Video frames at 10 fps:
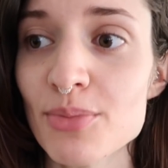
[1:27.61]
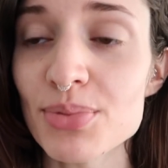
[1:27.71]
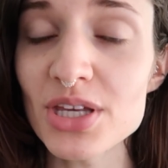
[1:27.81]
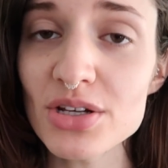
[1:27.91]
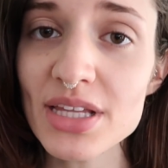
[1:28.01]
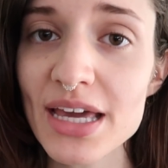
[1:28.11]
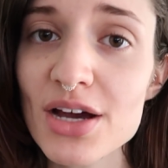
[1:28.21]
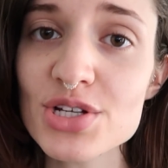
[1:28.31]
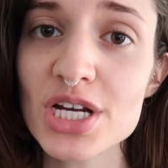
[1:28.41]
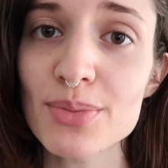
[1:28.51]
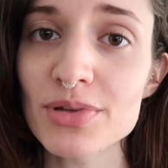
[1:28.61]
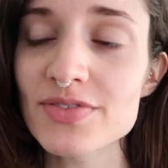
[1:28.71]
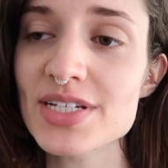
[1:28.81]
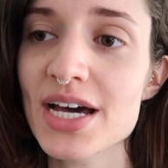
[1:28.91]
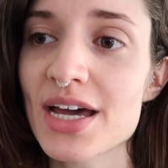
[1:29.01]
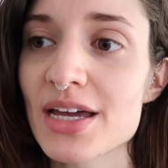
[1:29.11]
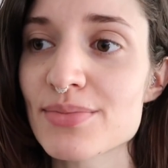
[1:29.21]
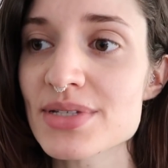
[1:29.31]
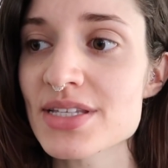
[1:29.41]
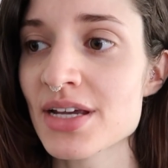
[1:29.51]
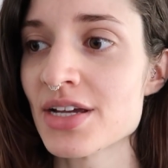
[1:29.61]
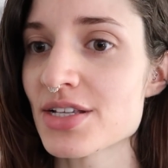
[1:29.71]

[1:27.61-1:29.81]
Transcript: peed on the couch a couple of times,